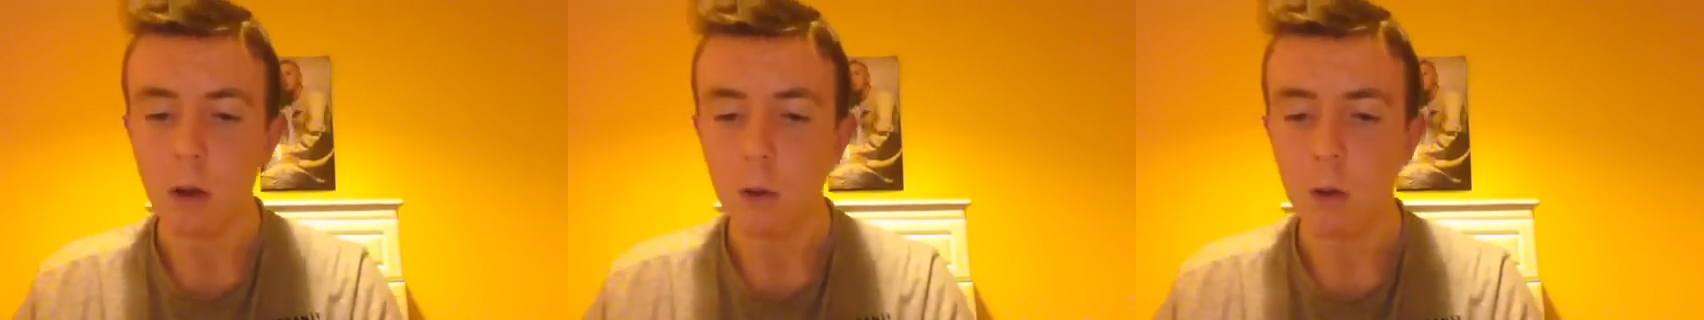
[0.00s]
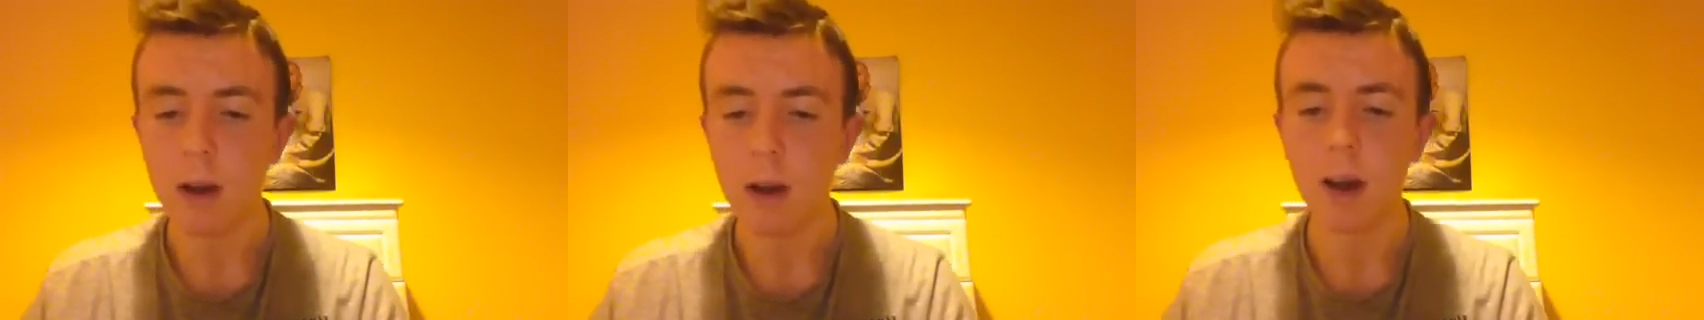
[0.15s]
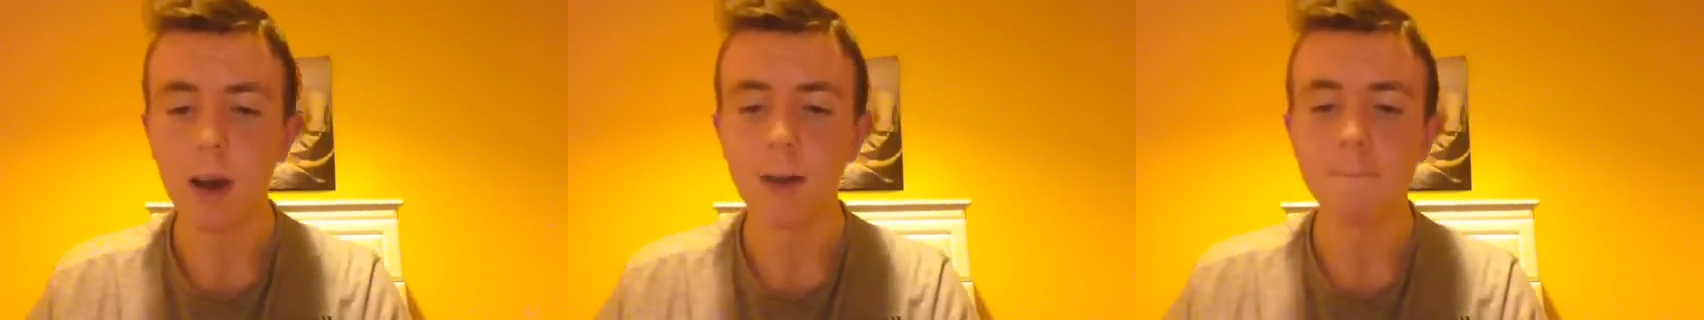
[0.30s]

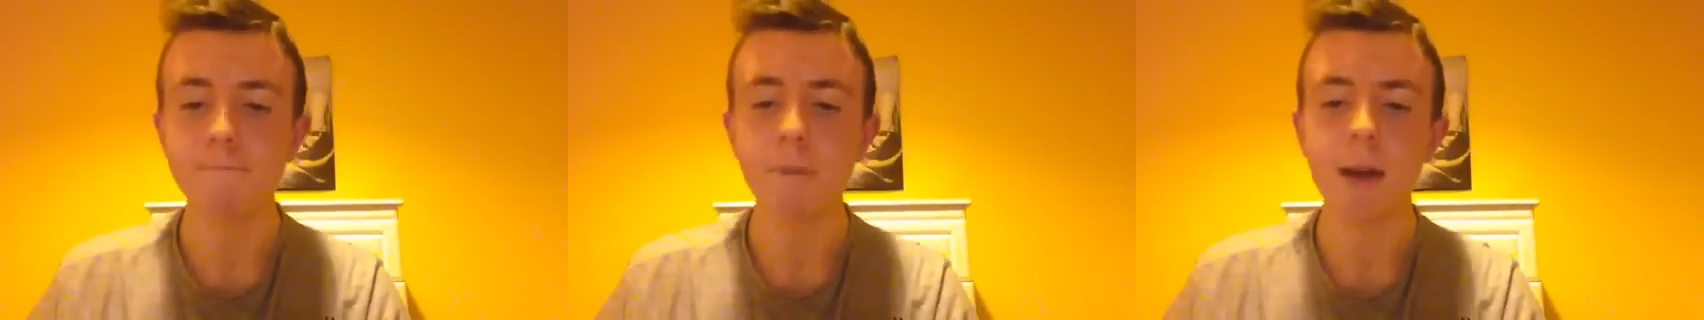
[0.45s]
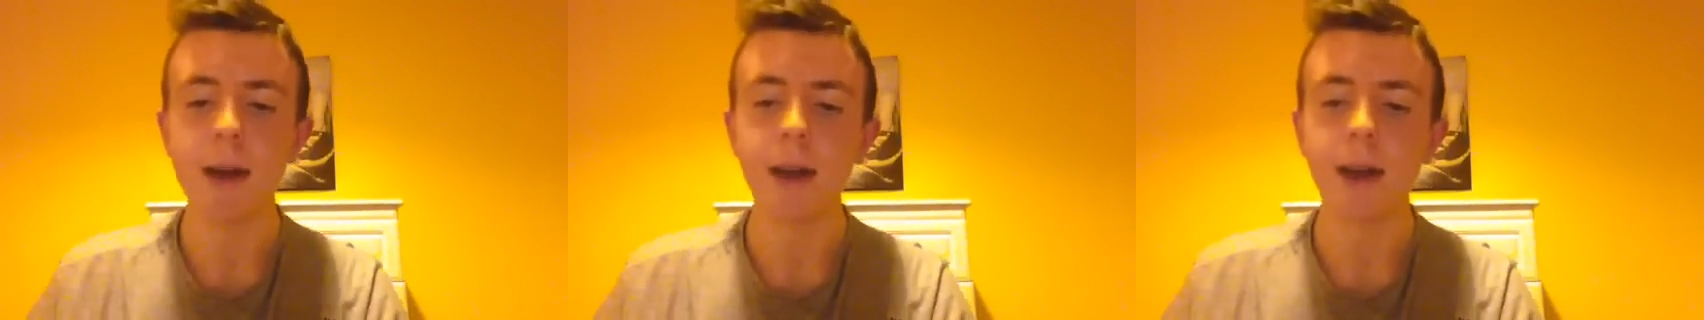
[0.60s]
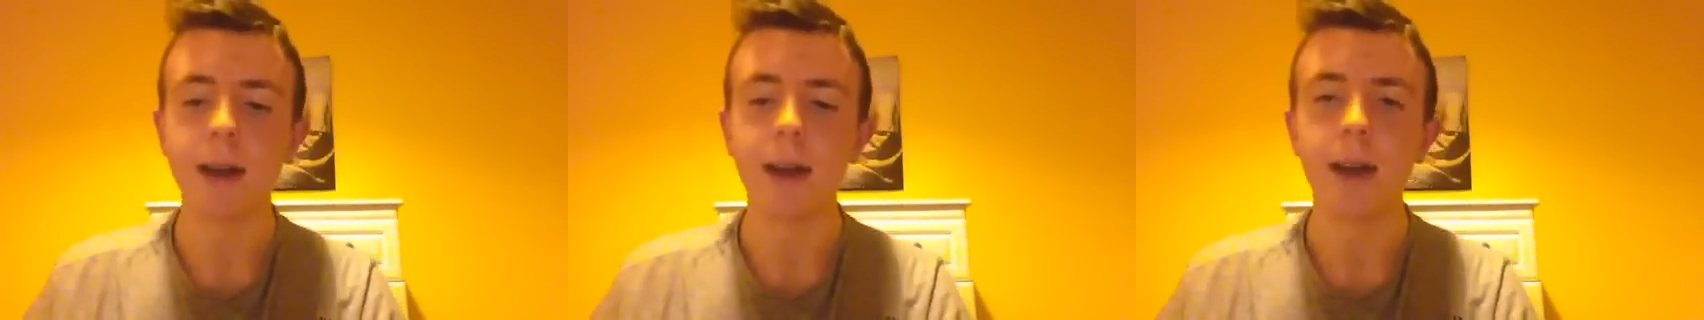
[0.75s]
We got
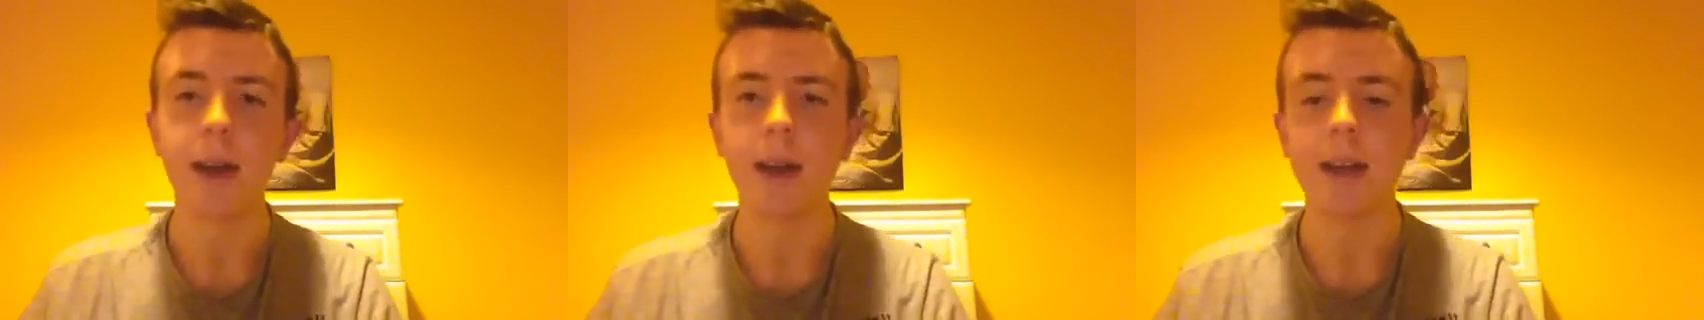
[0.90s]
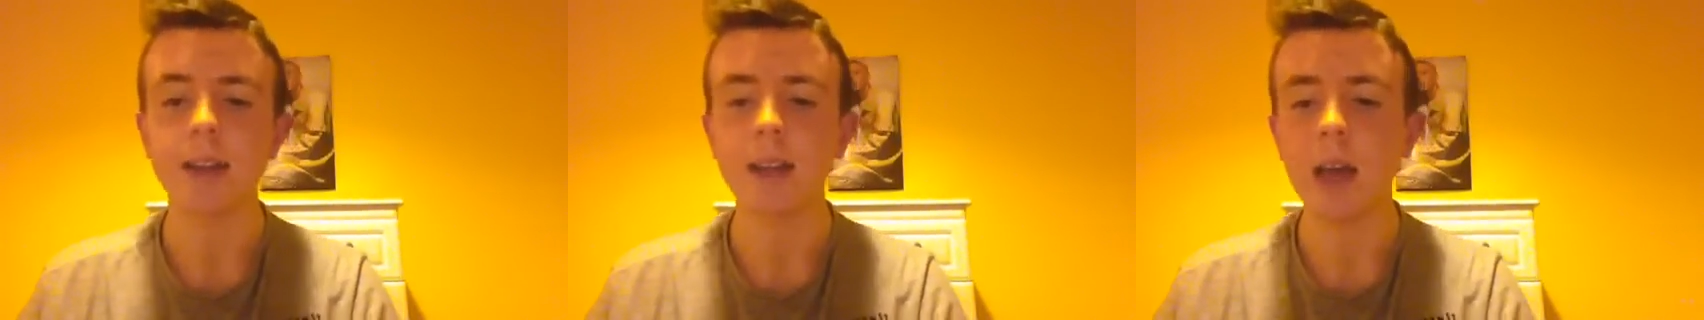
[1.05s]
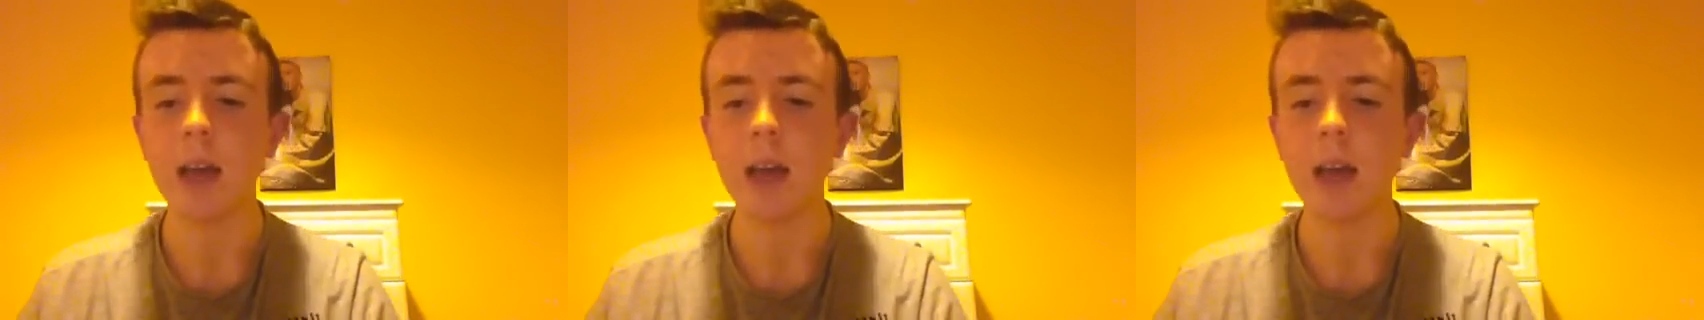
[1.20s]
back and